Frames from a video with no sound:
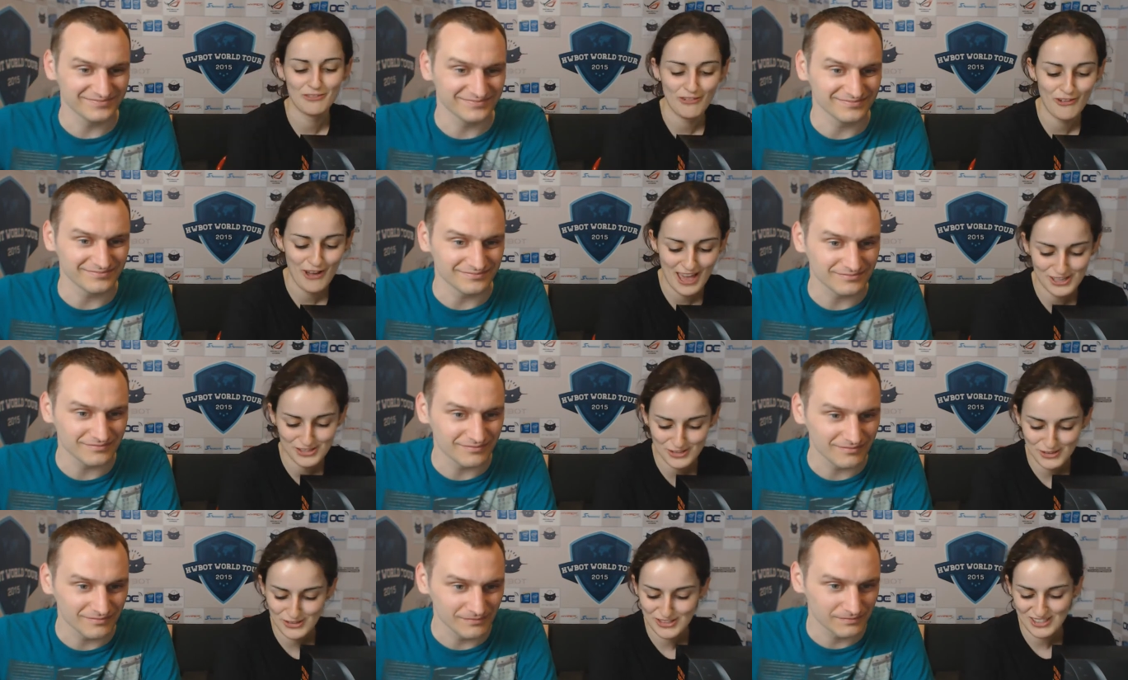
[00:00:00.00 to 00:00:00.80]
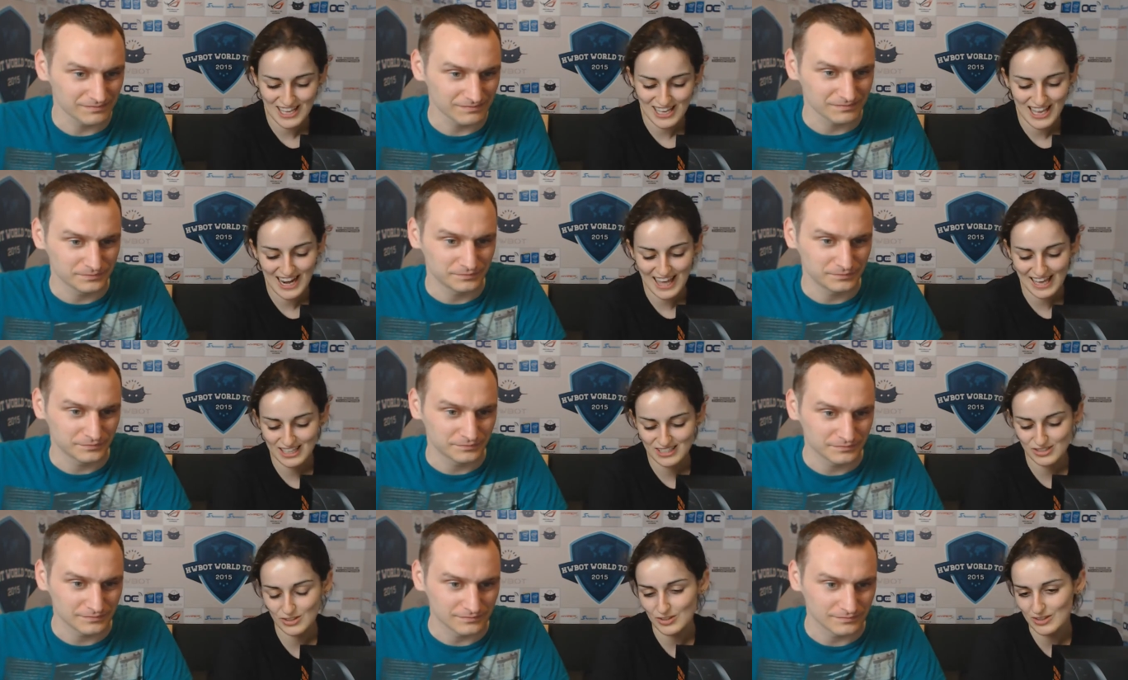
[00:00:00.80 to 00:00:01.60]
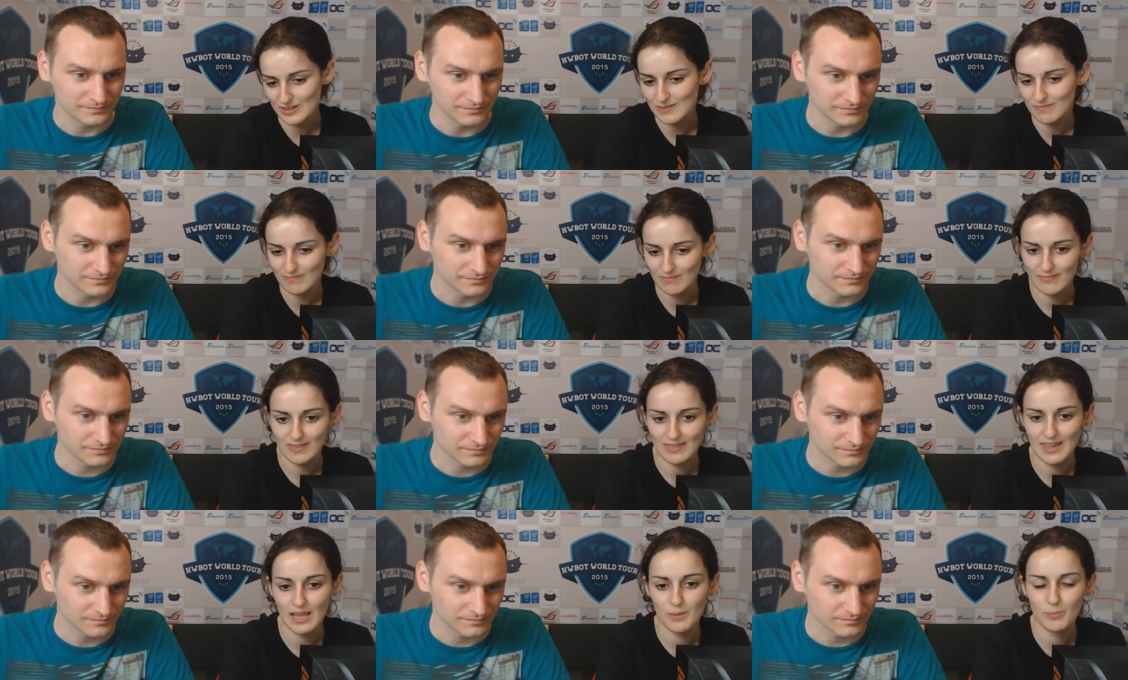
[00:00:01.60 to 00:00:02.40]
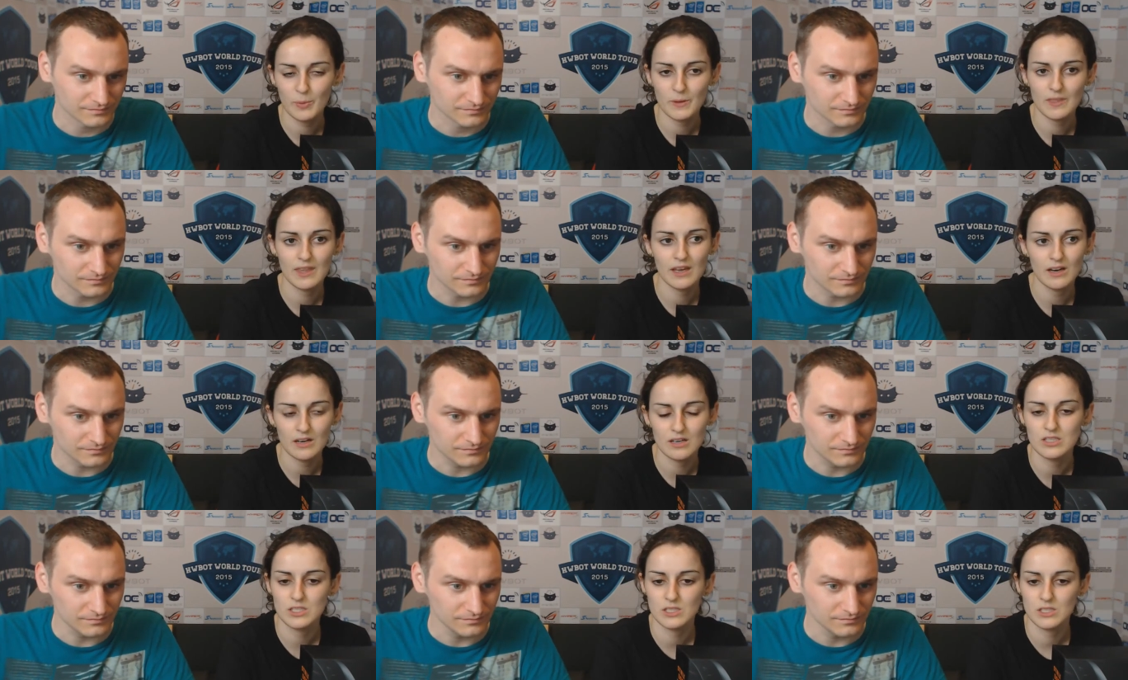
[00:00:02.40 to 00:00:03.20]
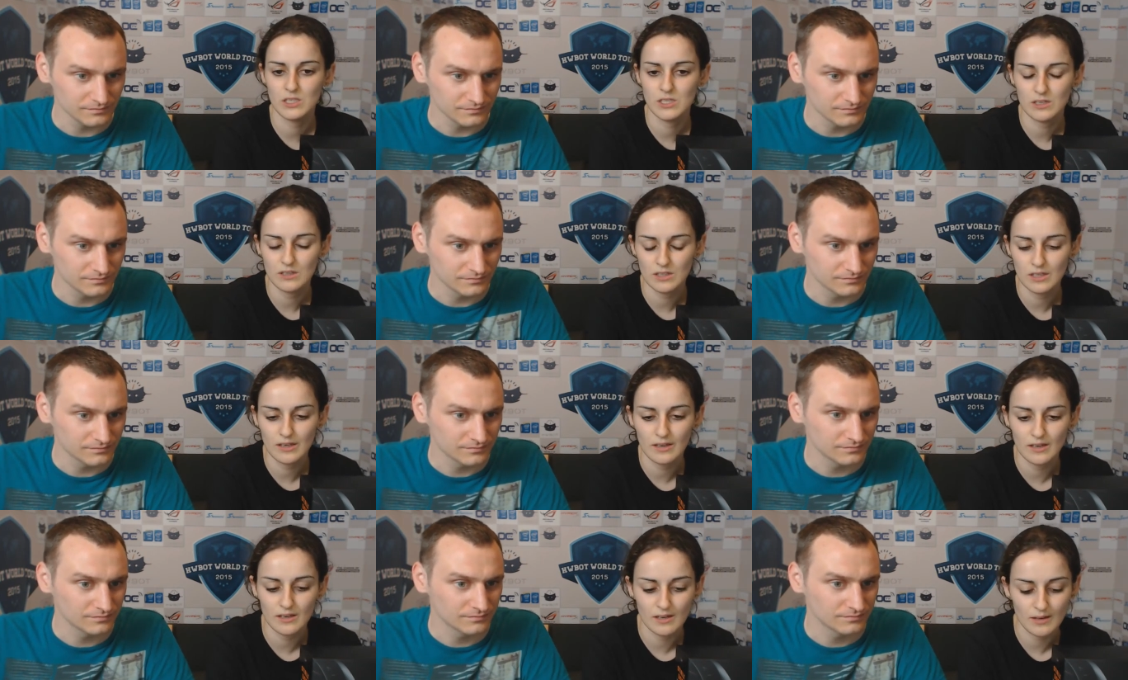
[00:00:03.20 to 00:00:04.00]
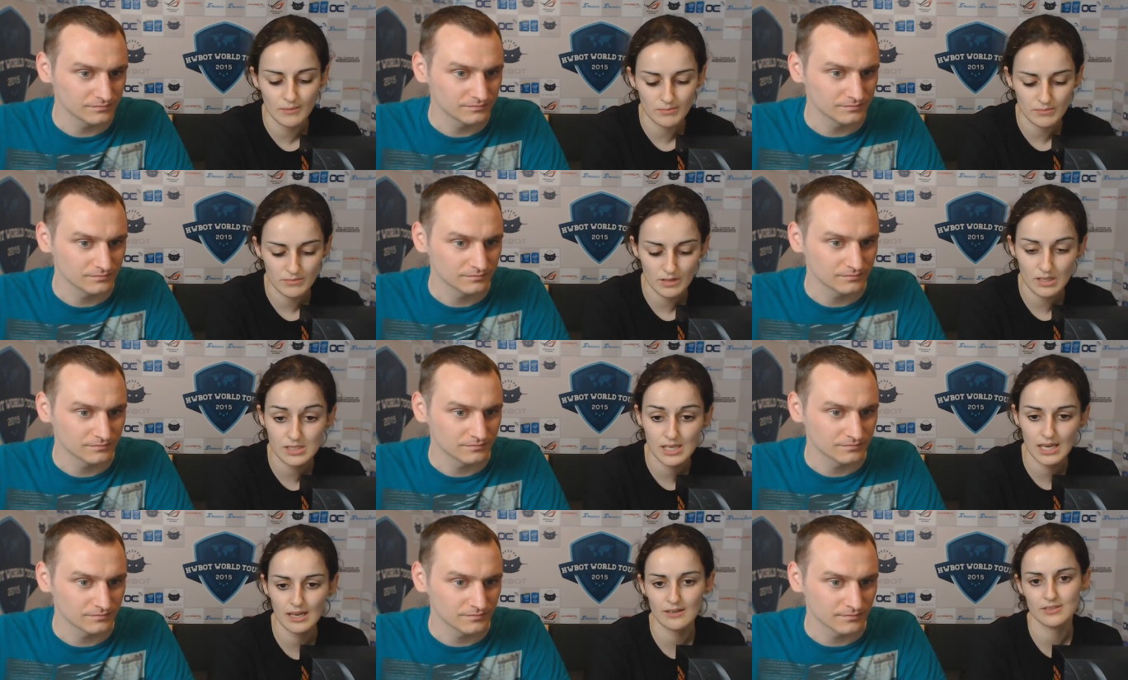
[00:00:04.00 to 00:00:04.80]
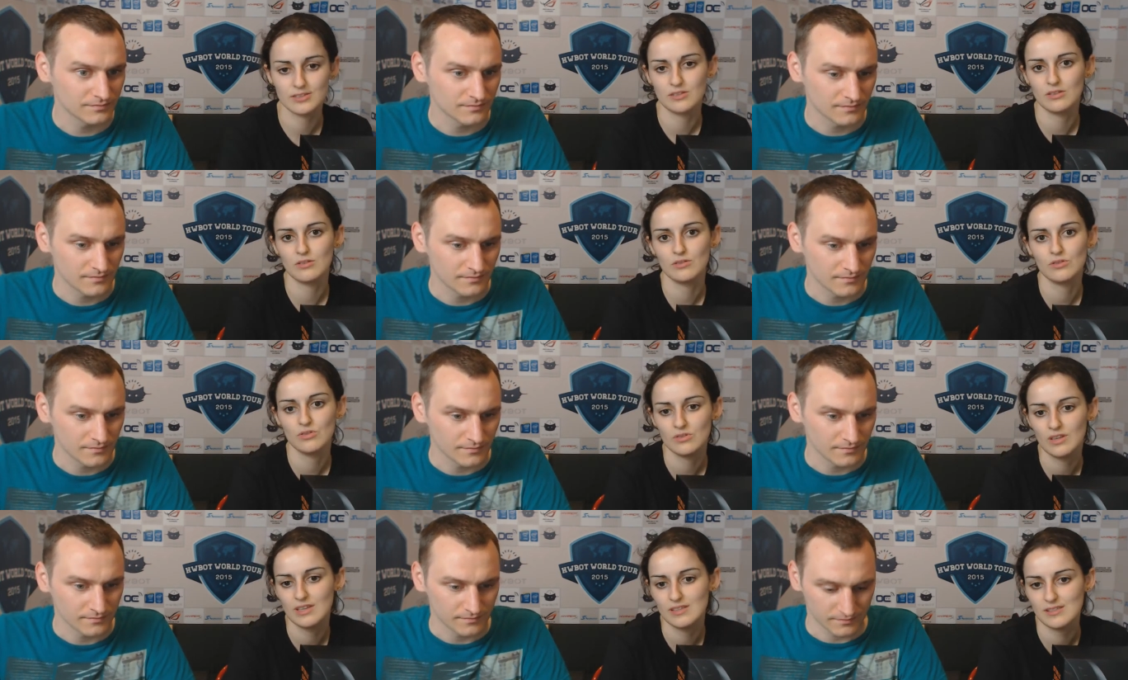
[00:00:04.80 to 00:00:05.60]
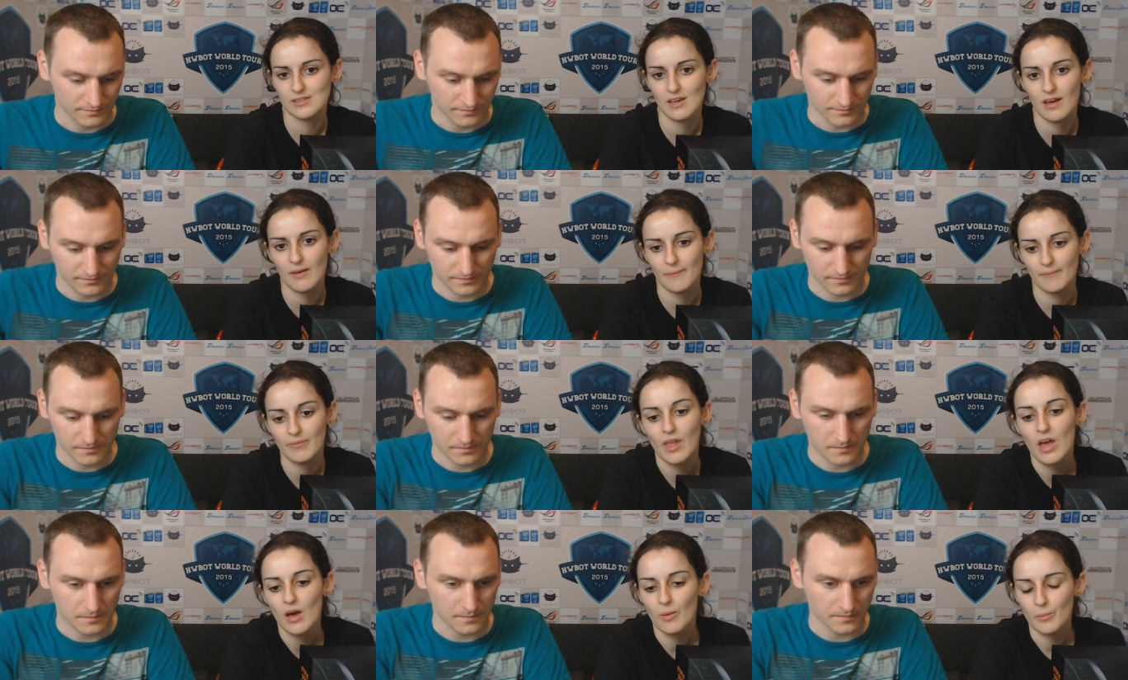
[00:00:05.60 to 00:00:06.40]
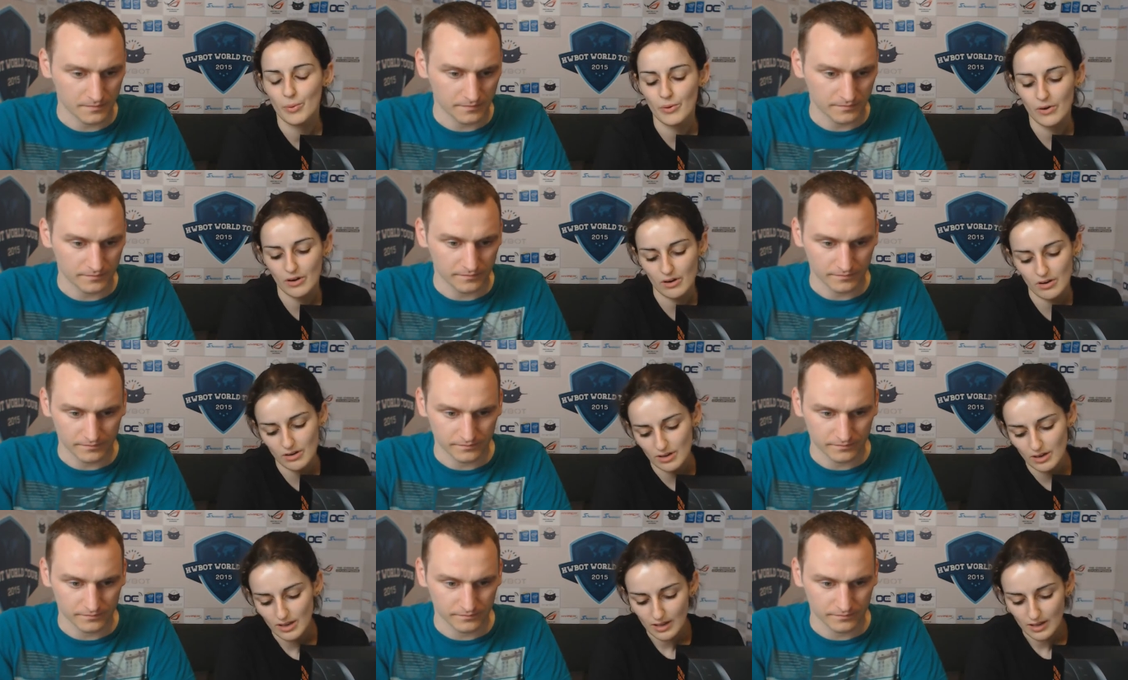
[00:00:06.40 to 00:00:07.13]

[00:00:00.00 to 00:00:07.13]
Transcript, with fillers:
Speaker 1: for ASUS, and like so, they put their engineering skills to do this power card.